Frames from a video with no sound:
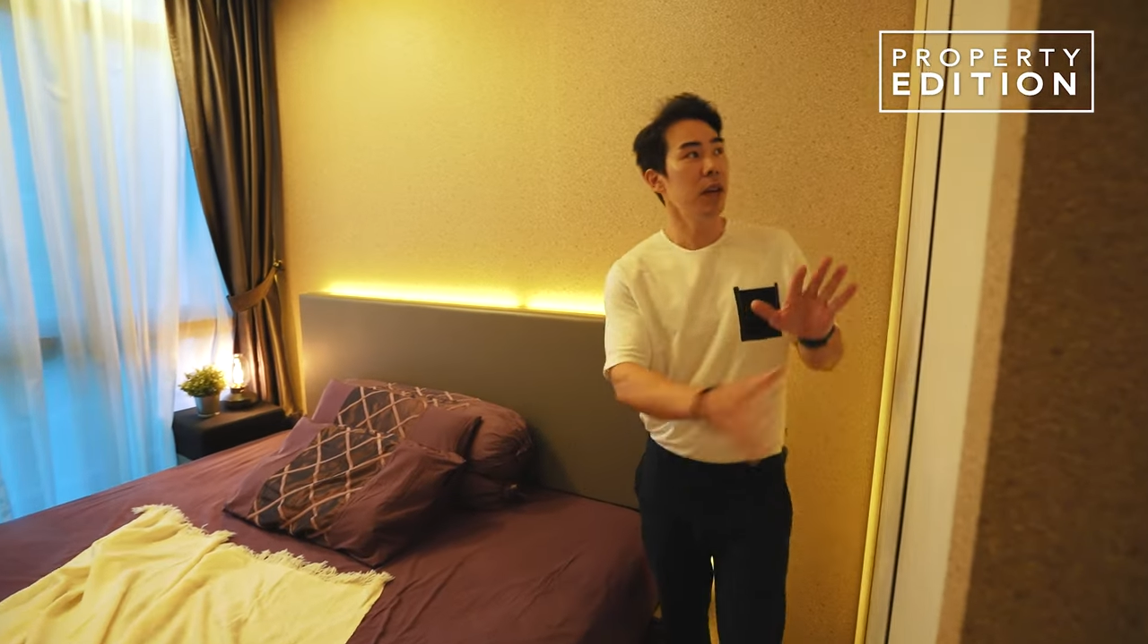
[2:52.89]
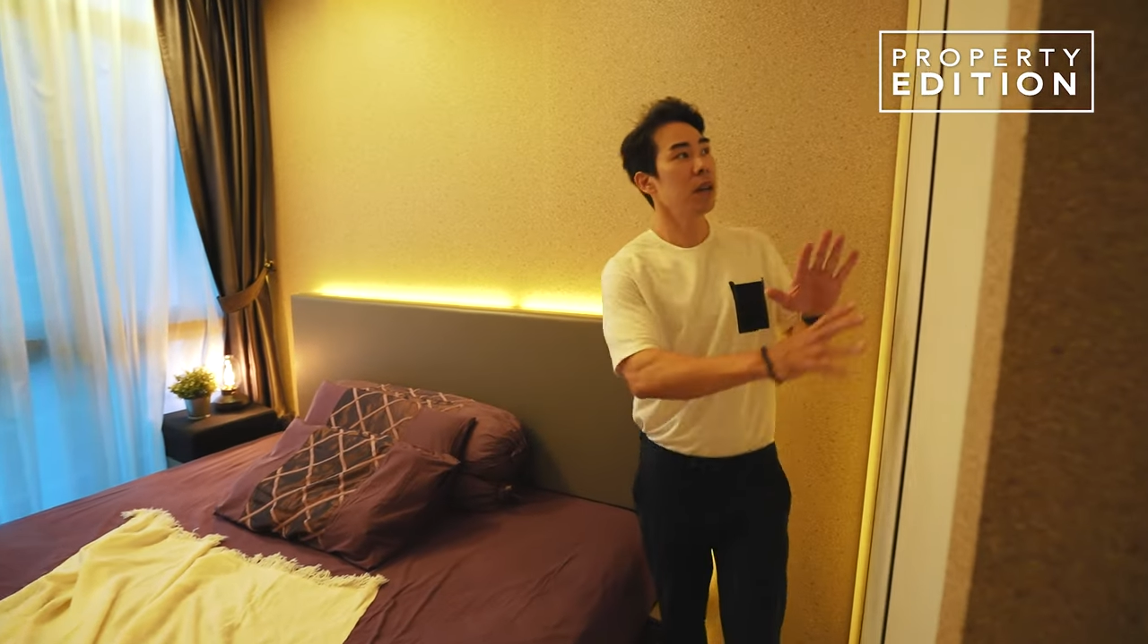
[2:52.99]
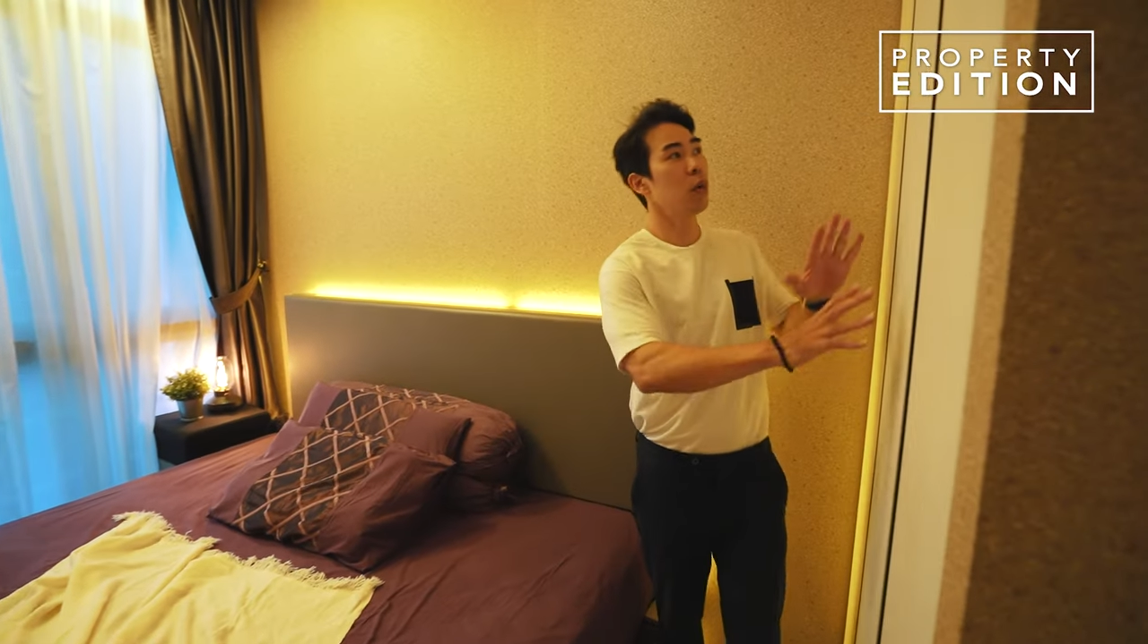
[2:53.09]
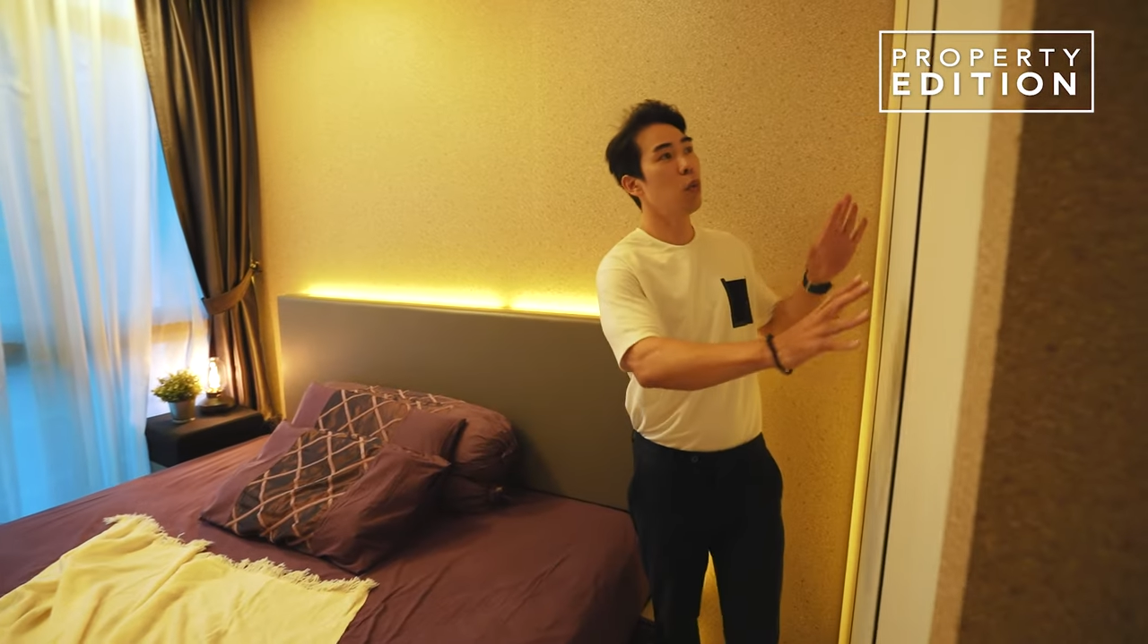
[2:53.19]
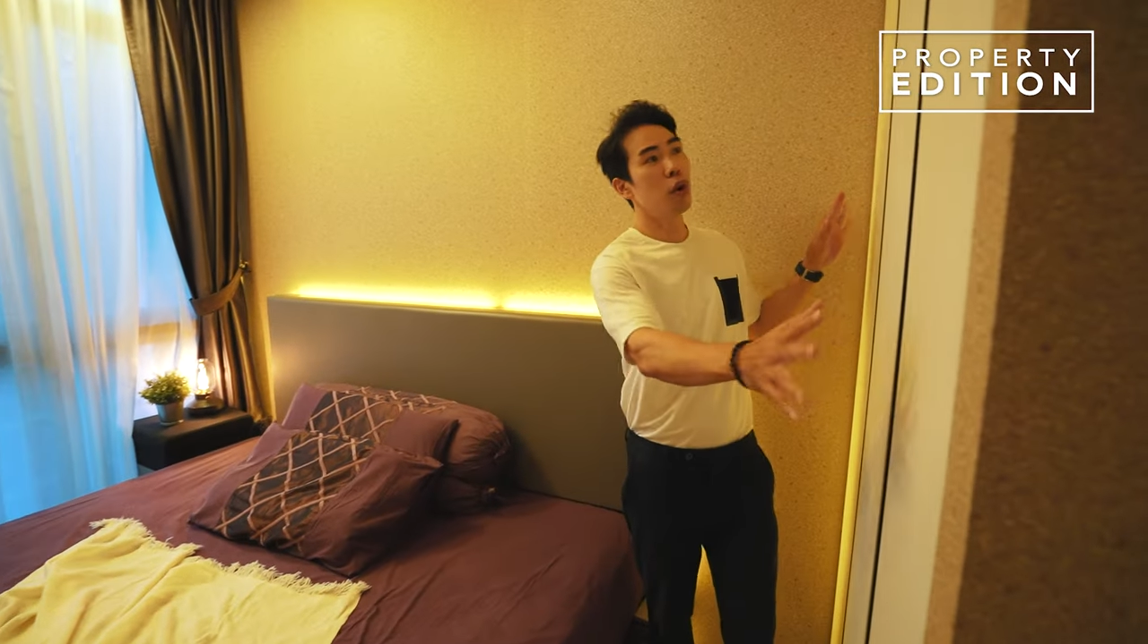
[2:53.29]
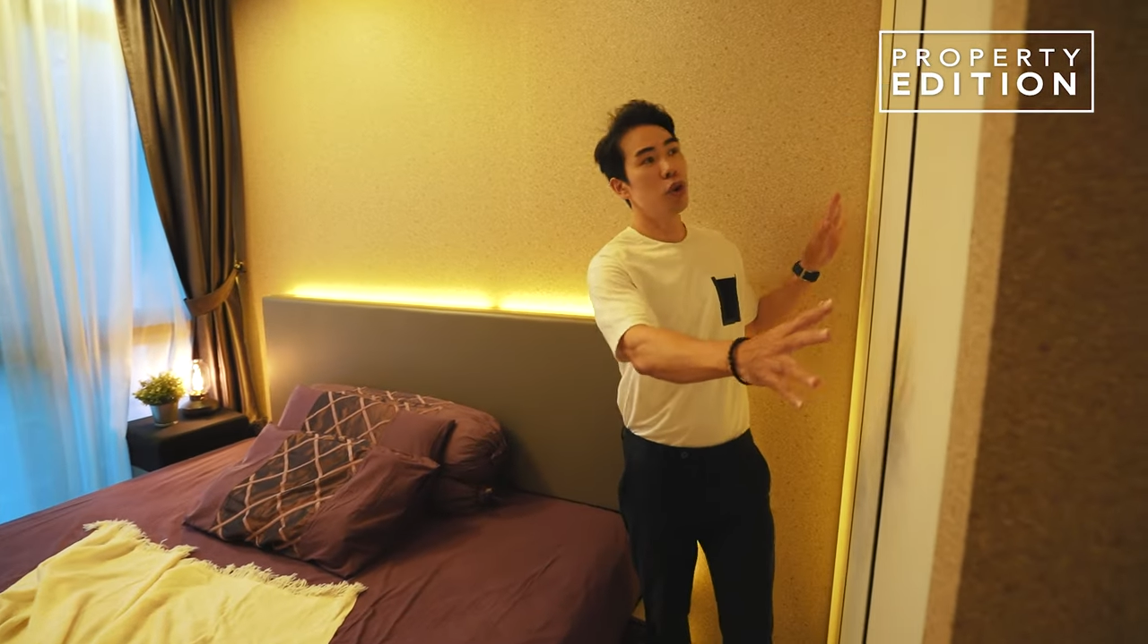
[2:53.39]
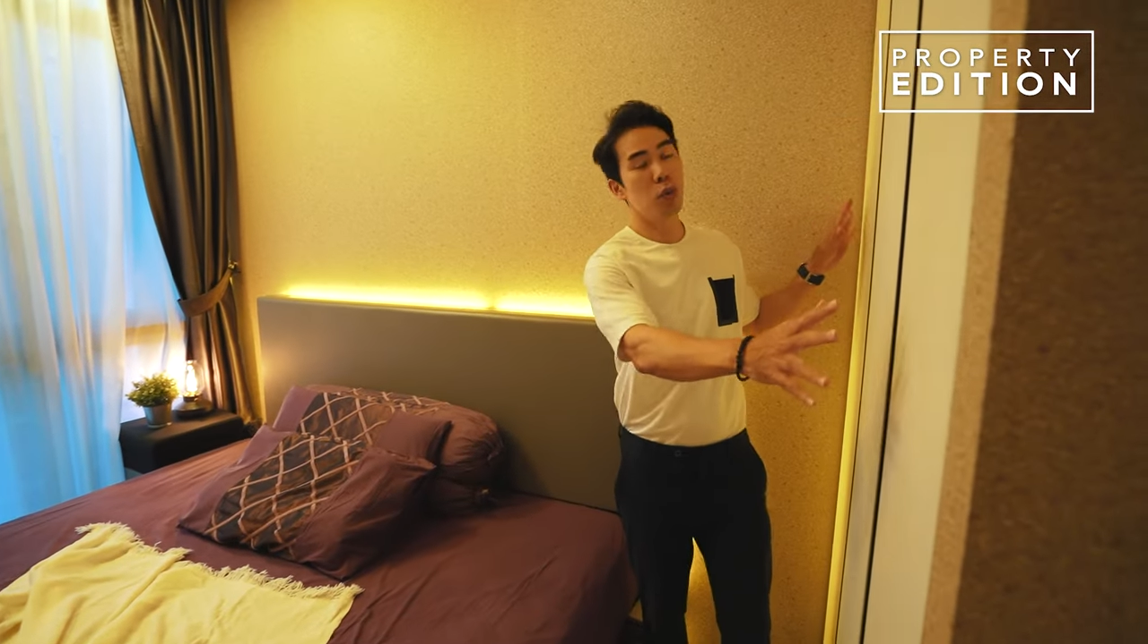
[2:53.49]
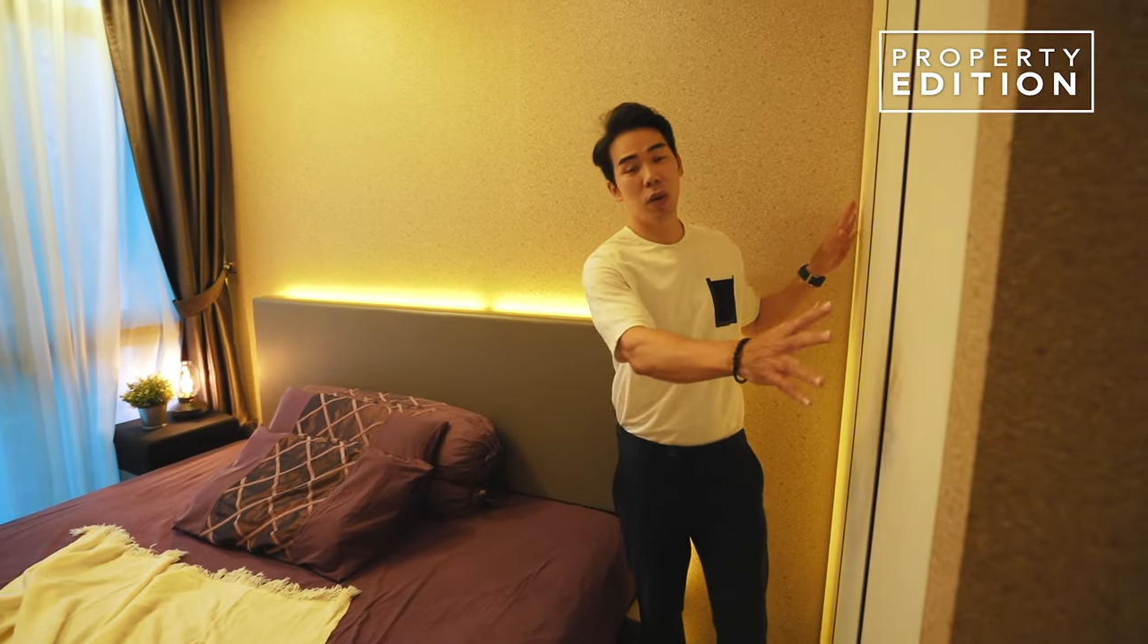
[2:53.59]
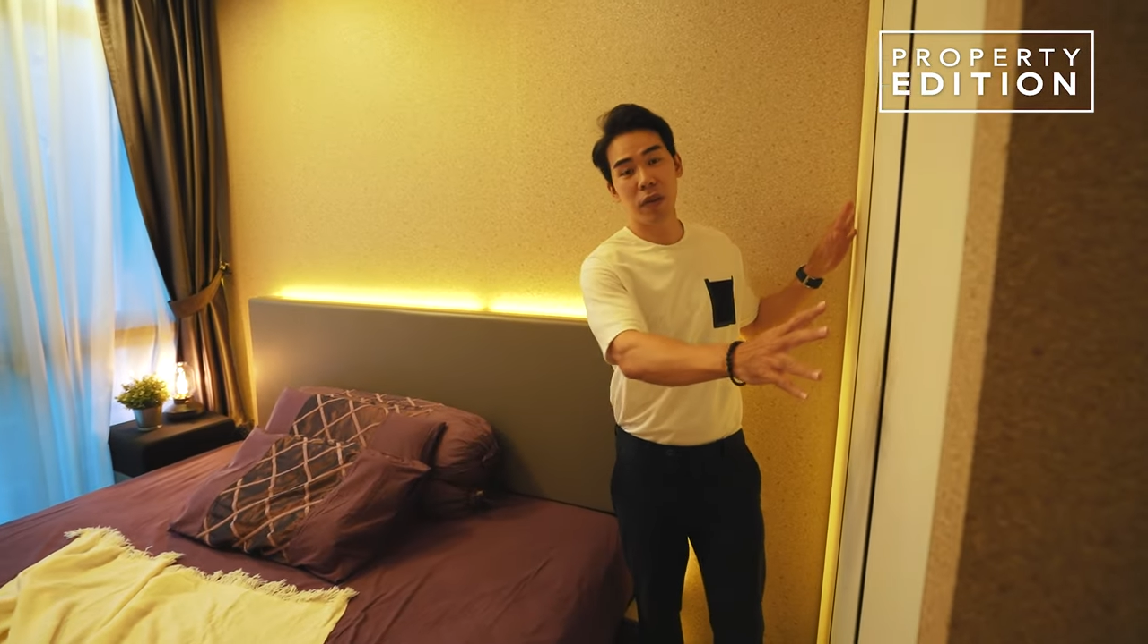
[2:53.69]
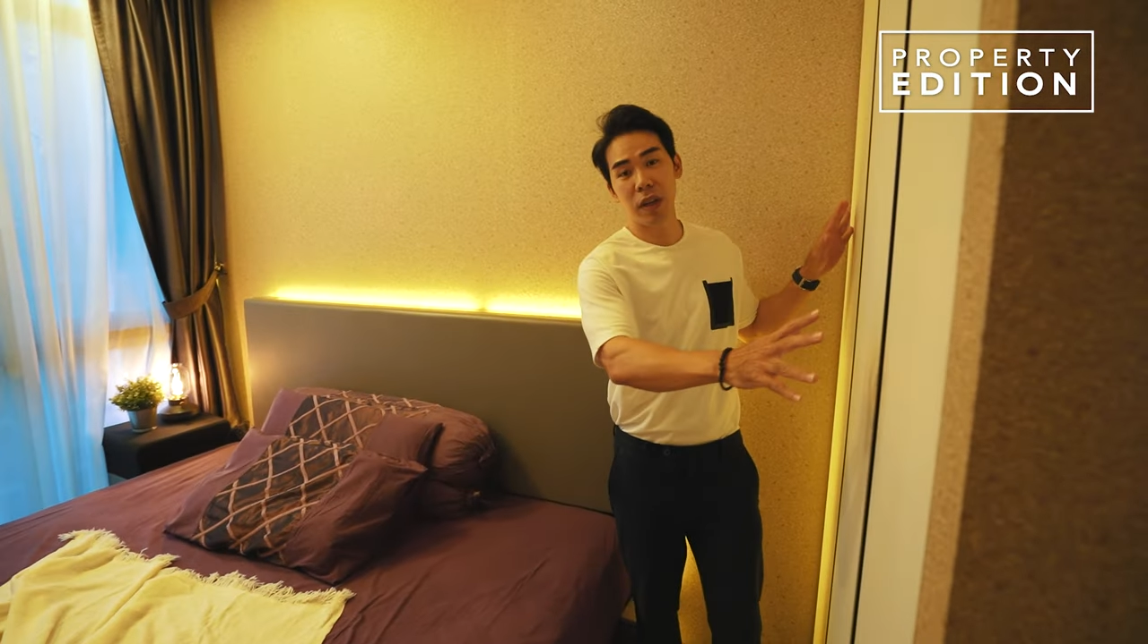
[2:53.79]
another
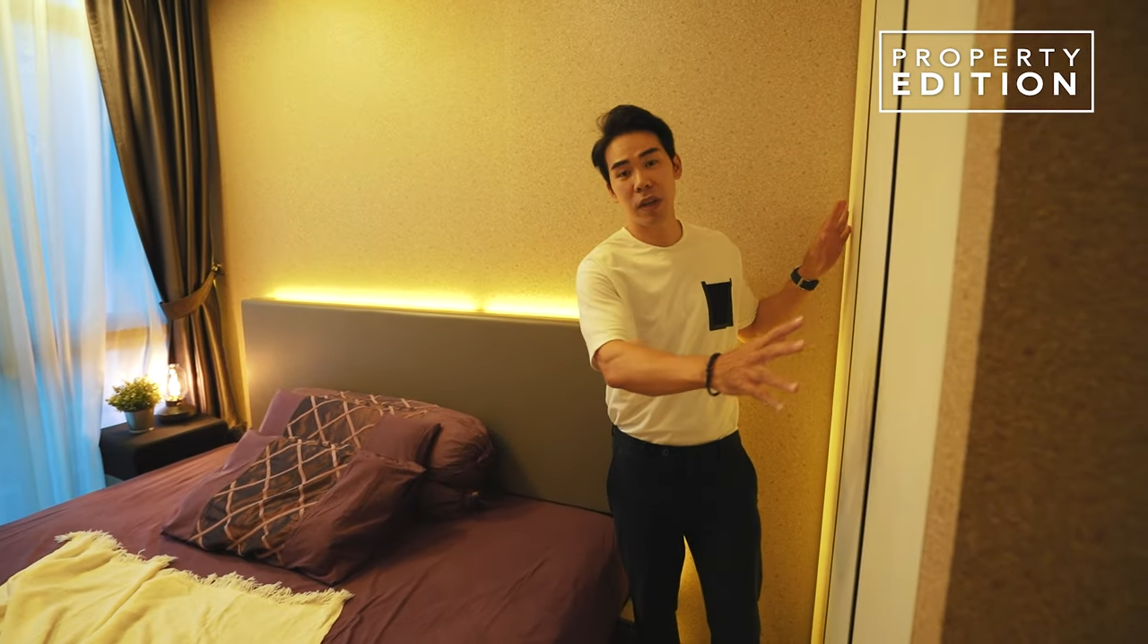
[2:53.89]
wardrobe over